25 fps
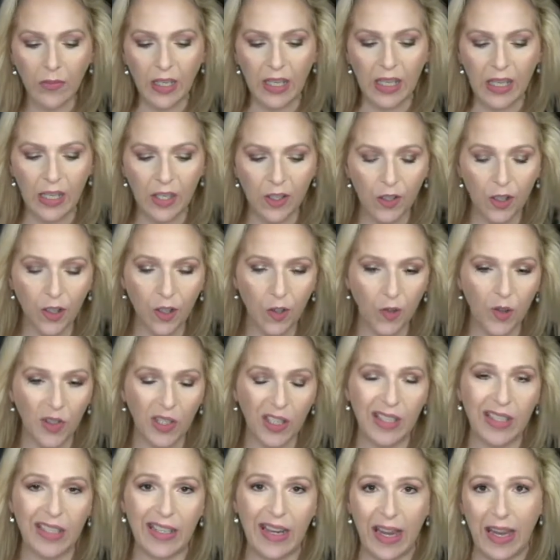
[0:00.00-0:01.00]
into
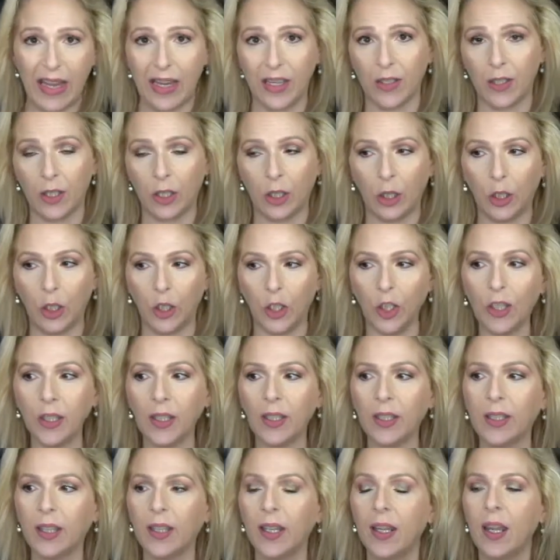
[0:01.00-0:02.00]
today's look.
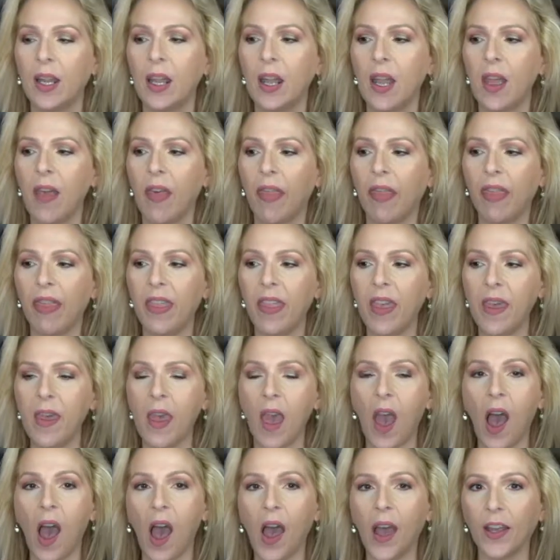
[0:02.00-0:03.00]
The
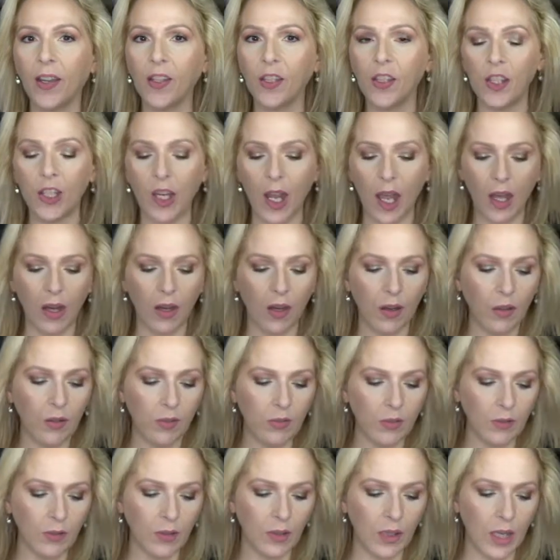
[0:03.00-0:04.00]

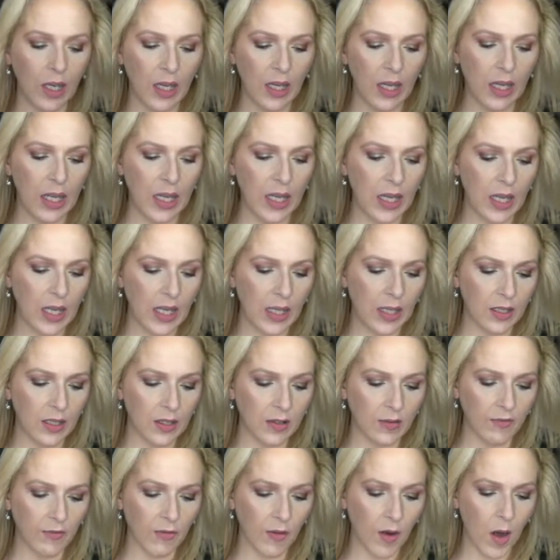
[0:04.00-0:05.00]
eyeshadow
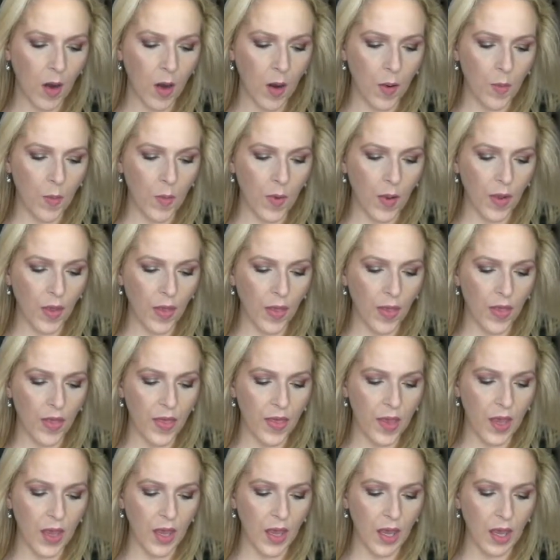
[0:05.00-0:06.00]
is from
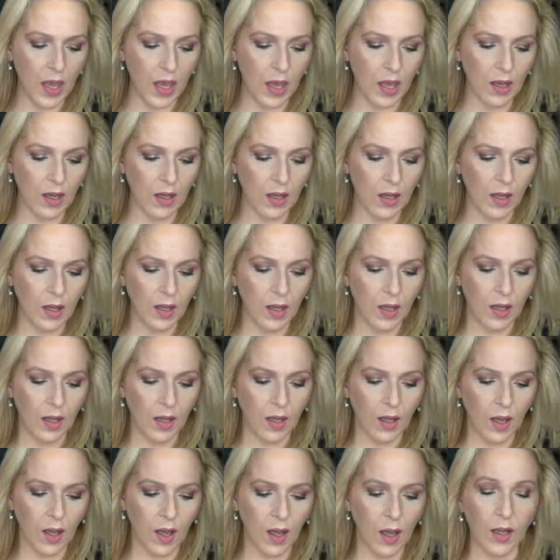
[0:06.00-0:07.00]
the
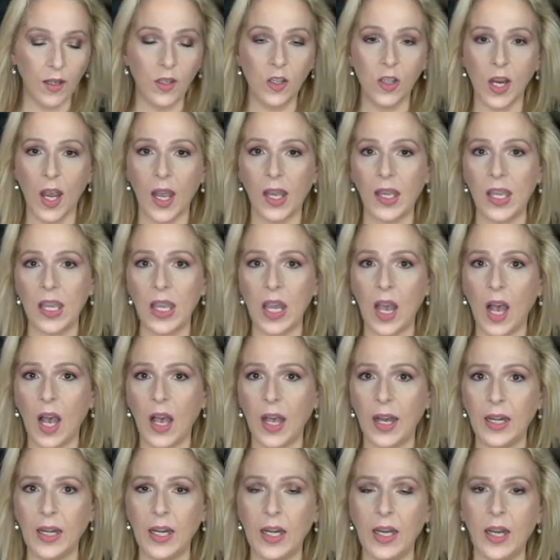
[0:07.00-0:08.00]
Jackie
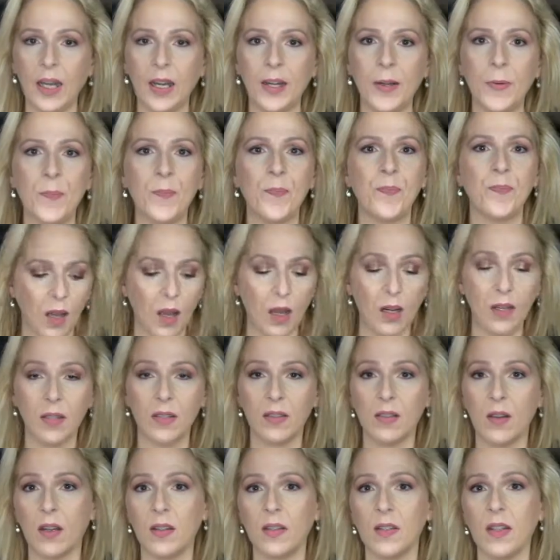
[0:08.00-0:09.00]
Aina
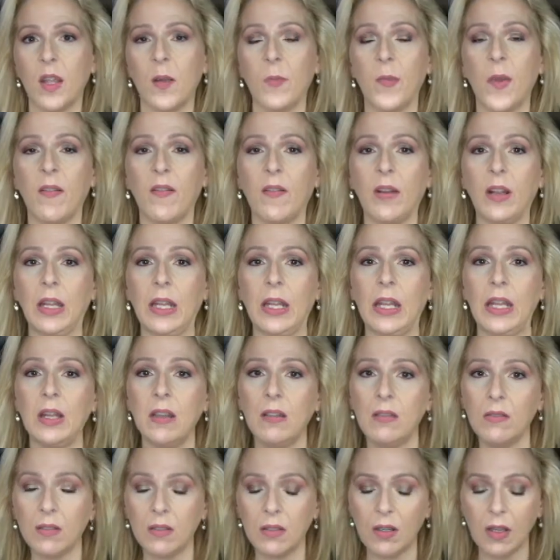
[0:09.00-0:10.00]
Anastasia Beverly
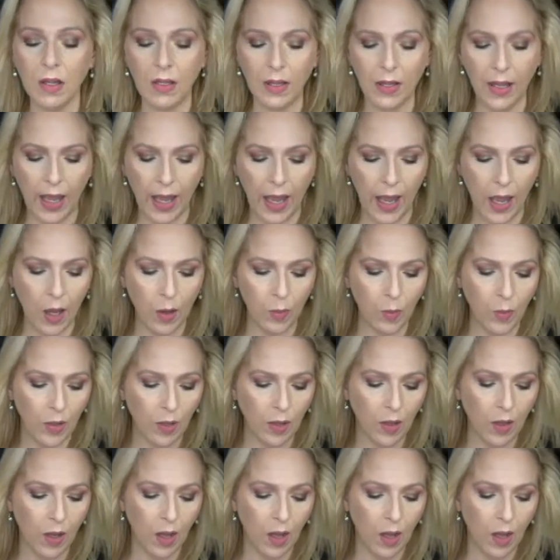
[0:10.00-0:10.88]
Hills collab,